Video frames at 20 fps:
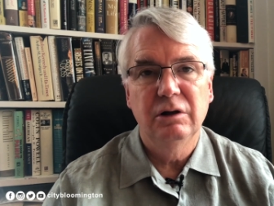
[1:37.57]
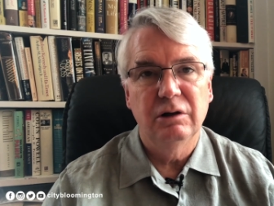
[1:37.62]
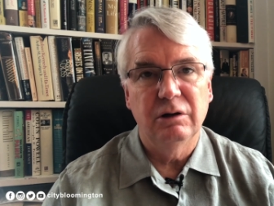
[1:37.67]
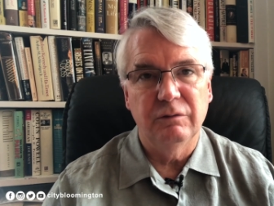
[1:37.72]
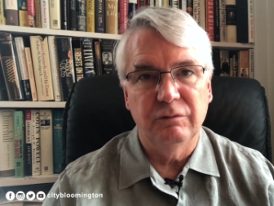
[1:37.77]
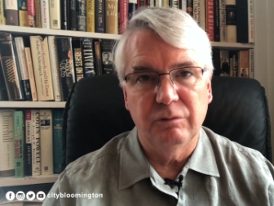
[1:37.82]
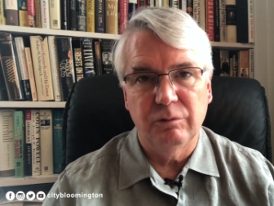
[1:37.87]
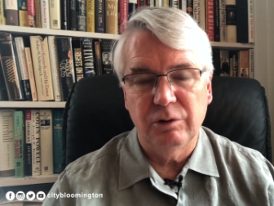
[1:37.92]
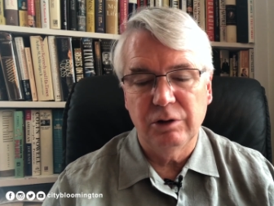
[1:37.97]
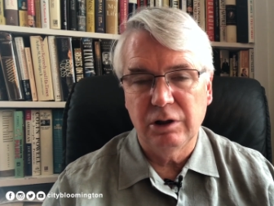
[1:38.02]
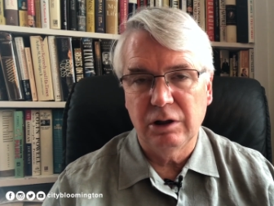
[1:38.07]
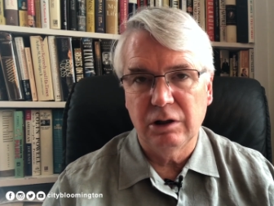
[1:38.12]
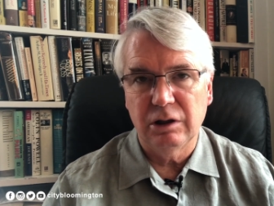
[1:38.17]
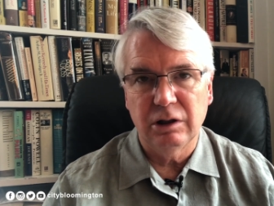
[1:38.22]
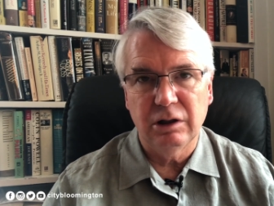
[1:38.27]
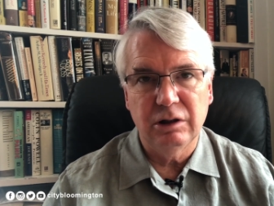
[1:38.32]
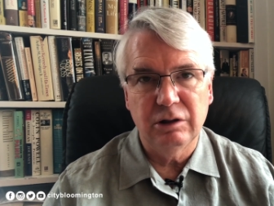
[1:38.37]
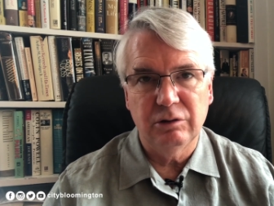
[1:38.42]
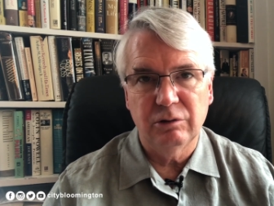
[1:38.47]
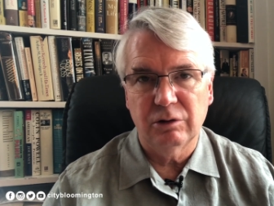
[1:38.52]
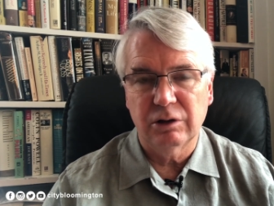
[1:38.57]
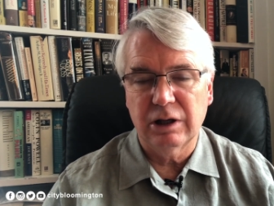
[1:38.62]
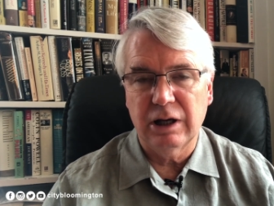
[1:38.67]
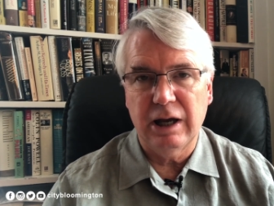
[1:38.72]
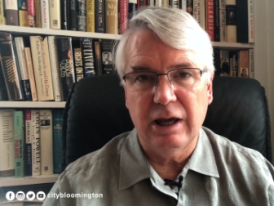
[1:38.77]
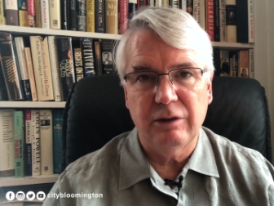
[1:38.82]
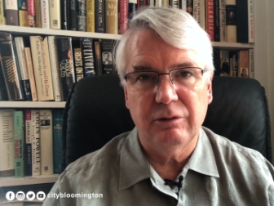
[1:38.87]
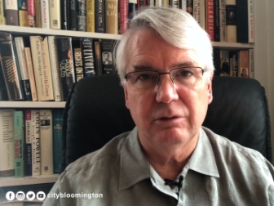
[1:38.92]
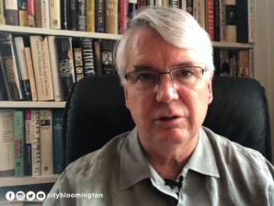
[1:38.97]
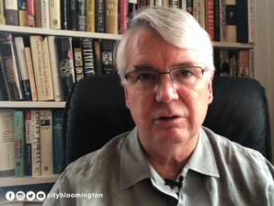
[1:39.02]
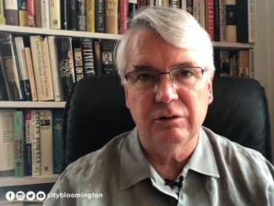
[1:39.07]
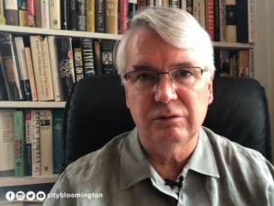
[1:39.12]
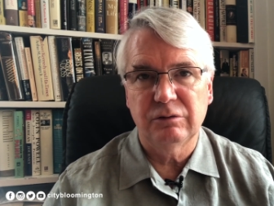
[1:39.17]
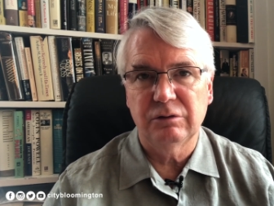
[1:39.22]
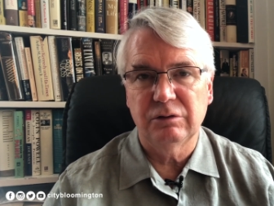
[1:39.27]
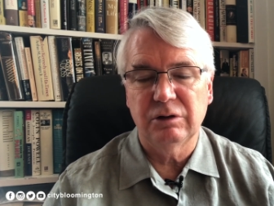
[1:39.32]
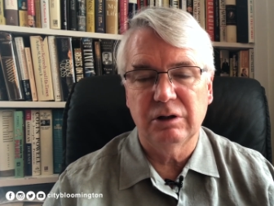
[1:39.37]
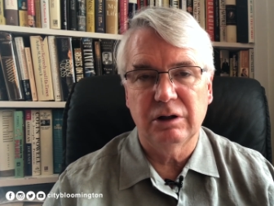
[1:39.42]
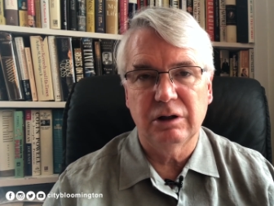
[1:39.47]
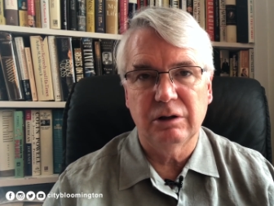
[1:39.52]
Avoiding indoor gatherings
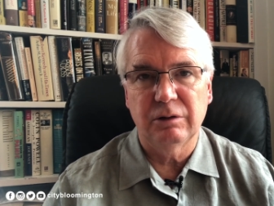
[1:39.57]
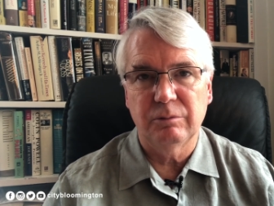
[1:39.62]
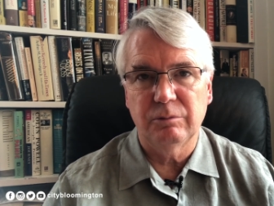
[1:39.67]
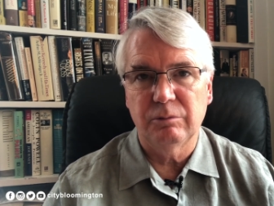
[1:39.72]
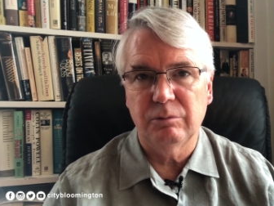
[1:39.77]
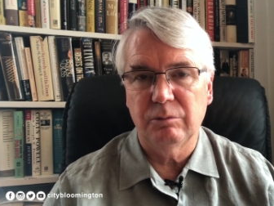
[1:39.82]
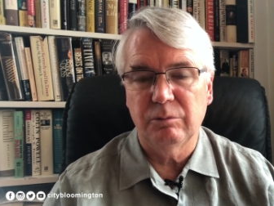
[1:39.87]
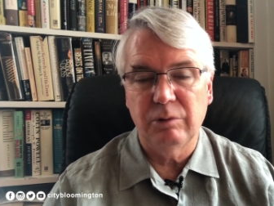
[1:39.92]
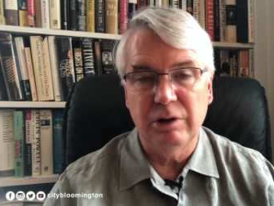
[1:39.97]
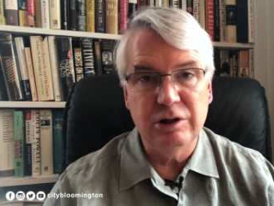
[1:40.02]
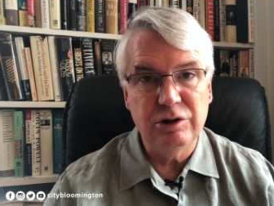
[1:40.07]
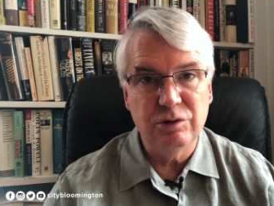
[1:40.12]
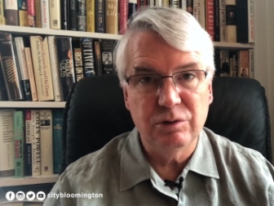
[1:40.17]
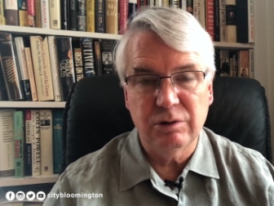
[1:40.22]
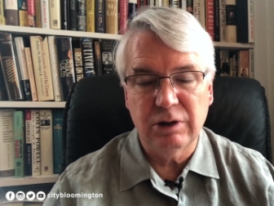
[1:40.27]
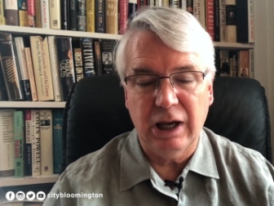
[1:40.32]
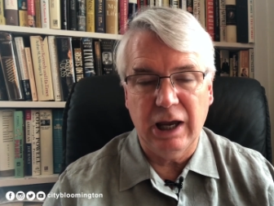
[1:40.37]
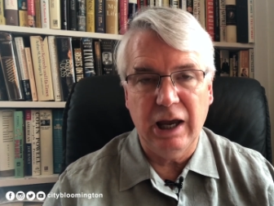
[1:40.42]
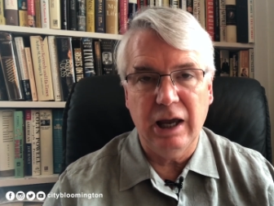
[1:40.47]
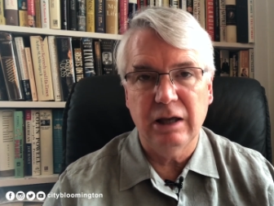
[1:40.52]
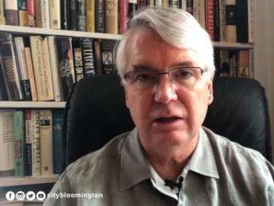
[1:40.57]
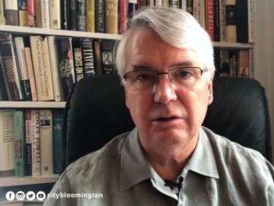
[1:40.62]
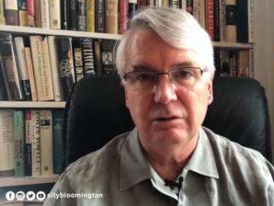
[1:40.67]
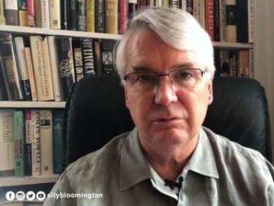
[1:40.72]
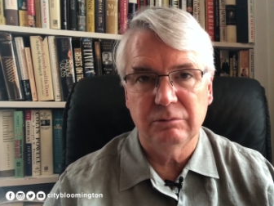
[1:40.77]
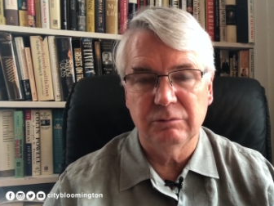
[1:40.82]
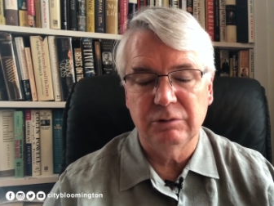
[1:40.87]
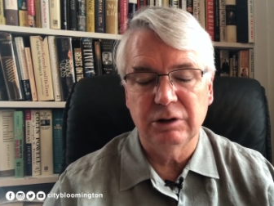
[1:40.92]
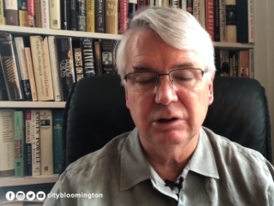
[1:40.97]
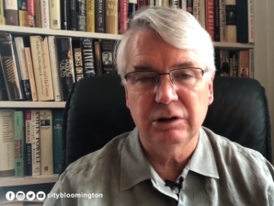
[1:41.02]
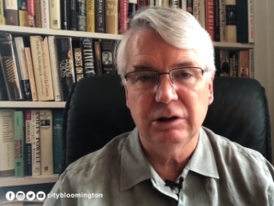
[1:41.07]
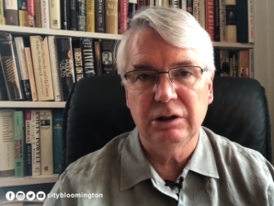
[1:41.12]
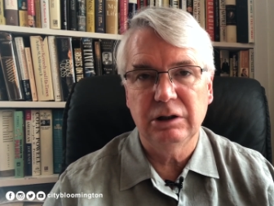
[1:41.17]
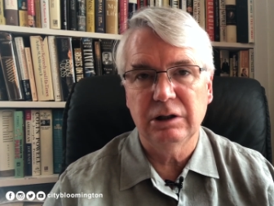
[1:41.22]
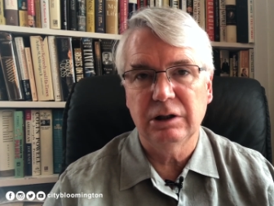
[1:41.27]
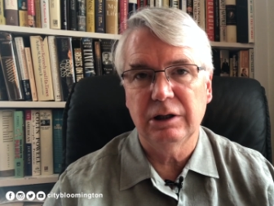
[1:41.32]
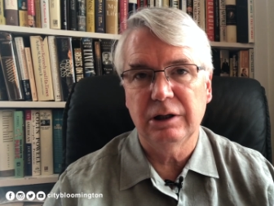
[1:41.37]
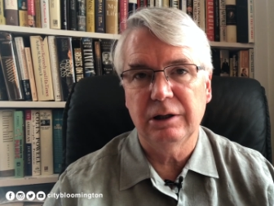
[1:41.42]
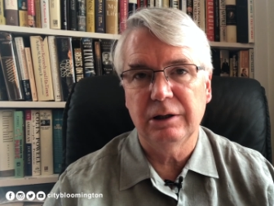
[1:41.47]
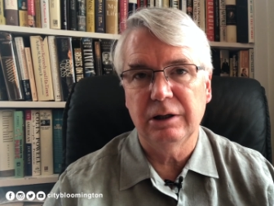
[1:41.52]
when you can, really,
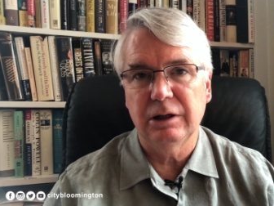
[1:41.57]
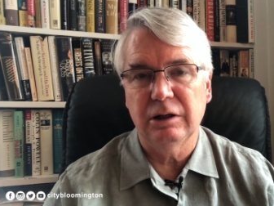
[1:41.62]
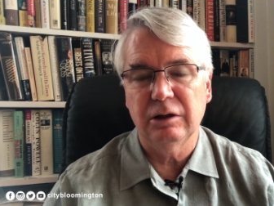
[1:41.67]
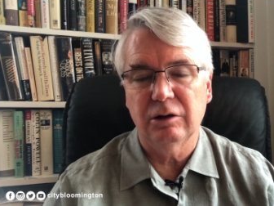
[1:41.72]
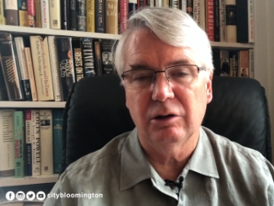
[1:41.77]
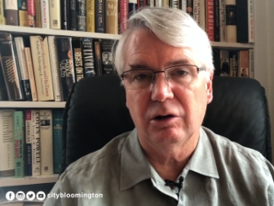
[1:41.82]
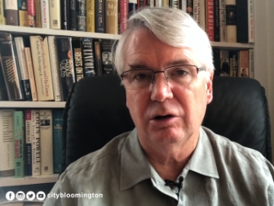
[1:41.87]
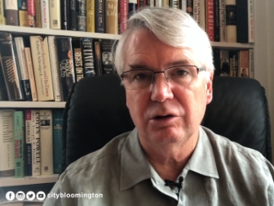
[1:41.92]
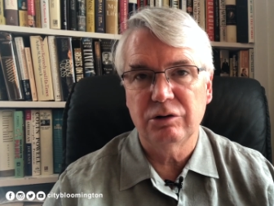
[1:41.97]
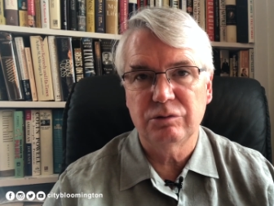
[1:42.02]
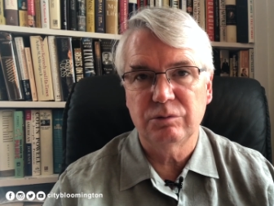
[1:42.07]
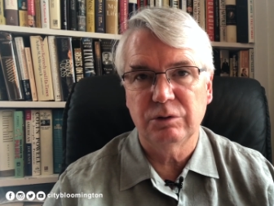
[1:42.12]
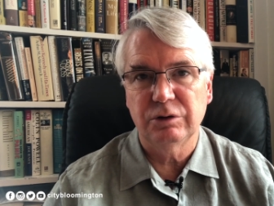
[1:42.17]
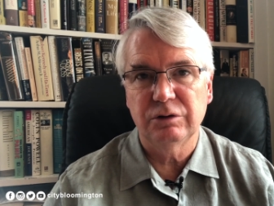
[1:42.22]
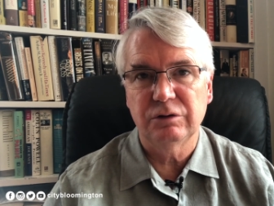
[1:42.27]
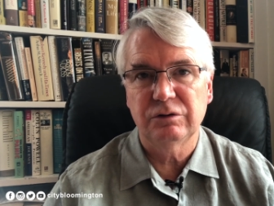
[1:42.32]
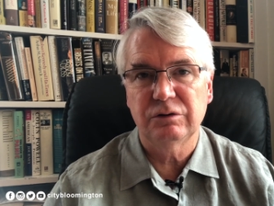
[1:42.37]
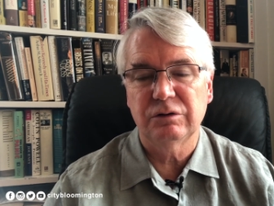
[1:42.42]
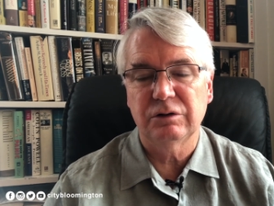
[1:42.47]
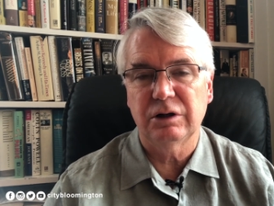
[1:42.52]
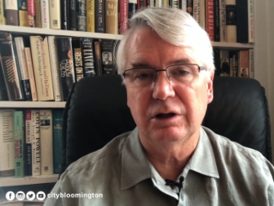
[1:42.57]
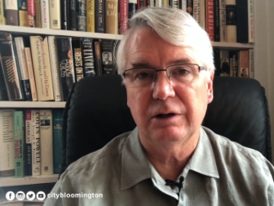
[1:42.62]
and large ones